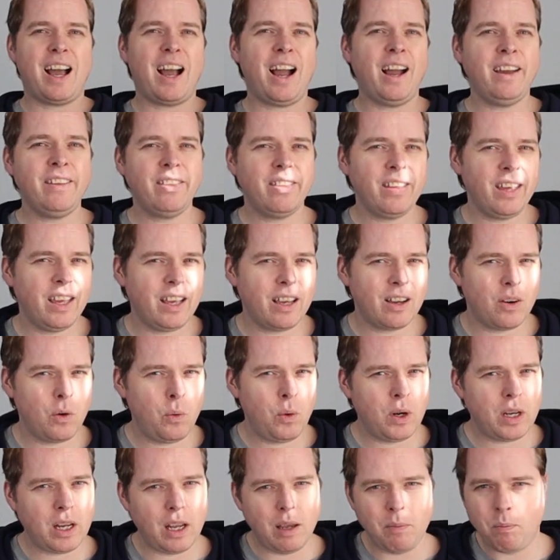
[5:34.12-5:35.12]
I think
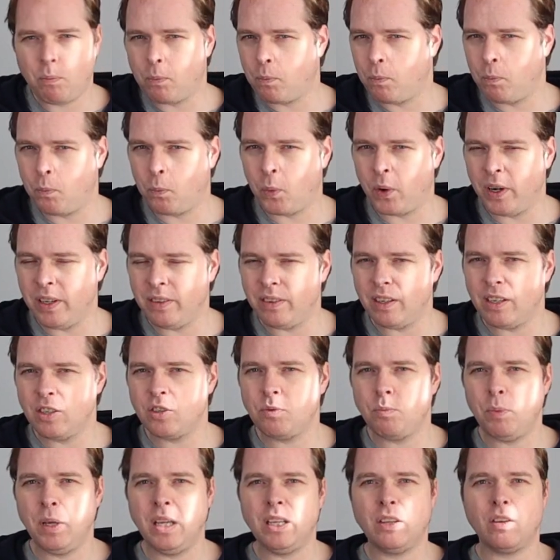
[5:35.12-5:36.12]
with a printing
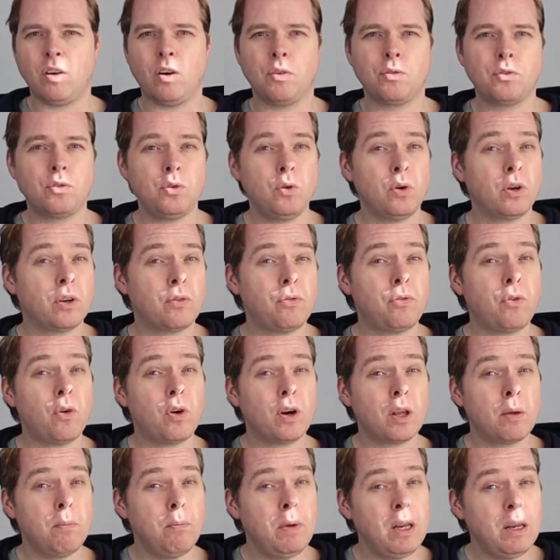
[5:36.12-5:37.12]
speed of
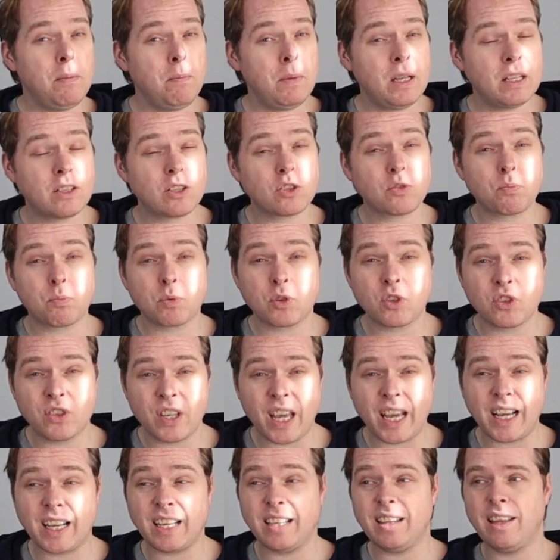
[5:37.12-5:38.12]
240 millimeters per
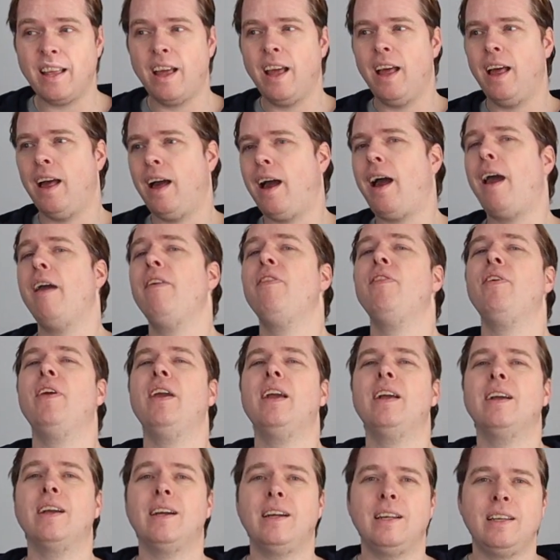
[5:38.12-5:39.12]
second, I
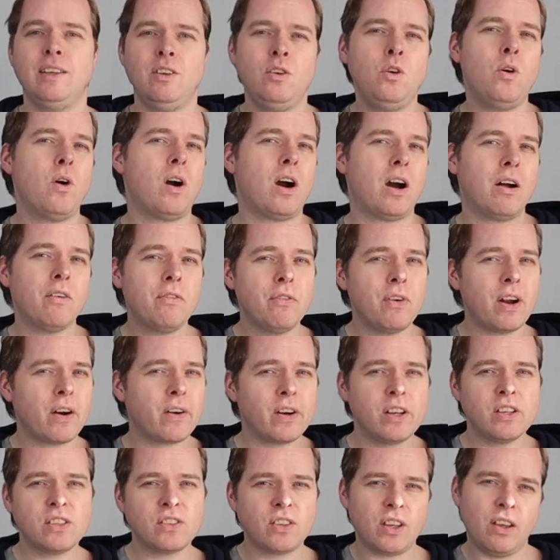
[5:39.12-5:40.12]
think you are
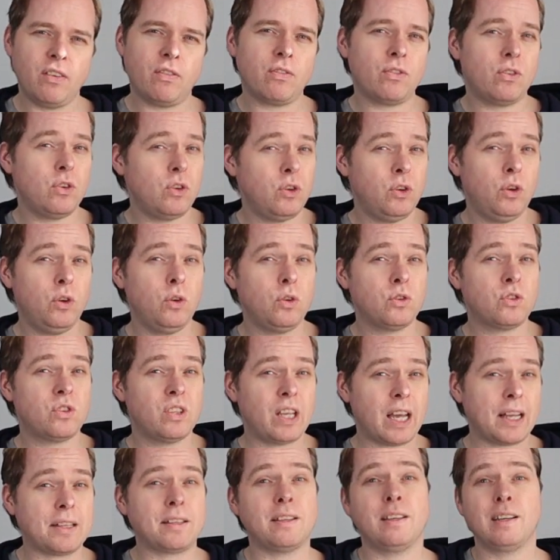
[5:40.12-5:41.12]
very safe to use
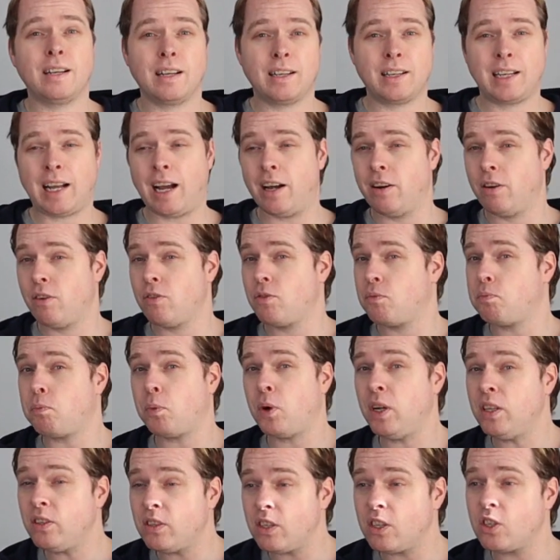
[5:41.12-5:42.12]
that kind of
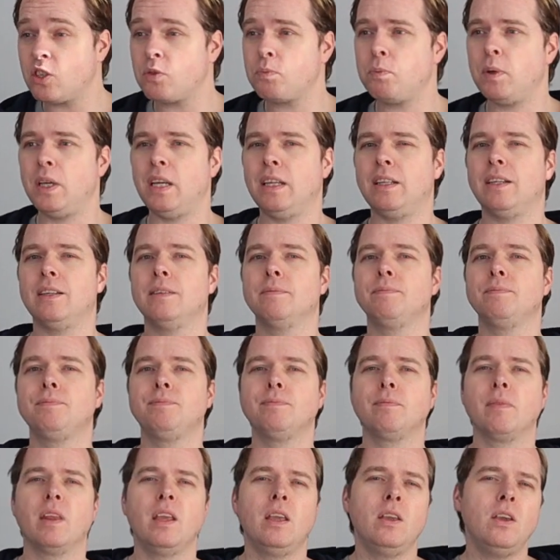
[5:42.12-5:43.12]
printing speed.
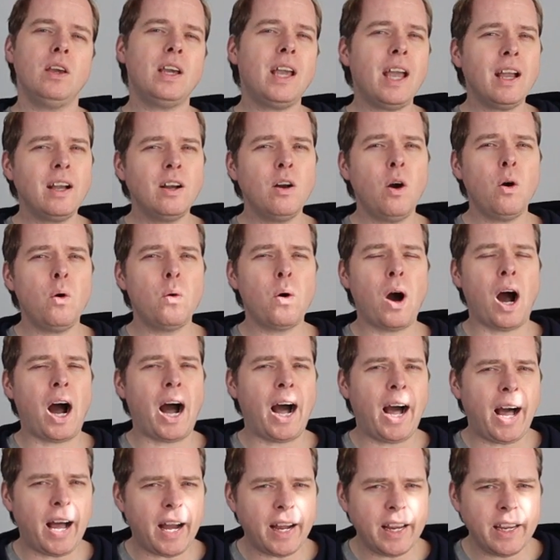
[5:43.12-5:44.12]
You can go
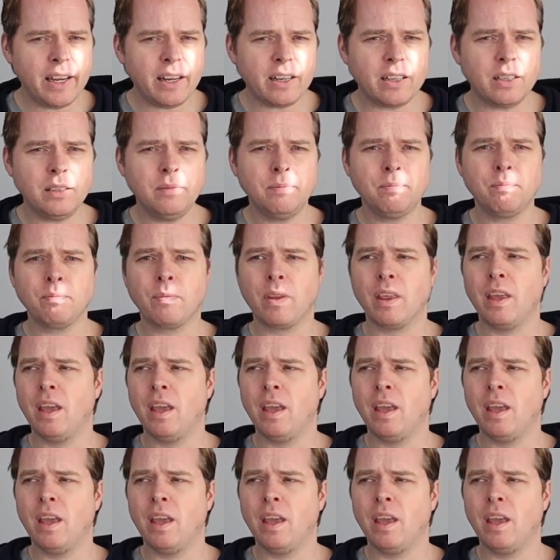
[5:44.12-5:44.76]
higher,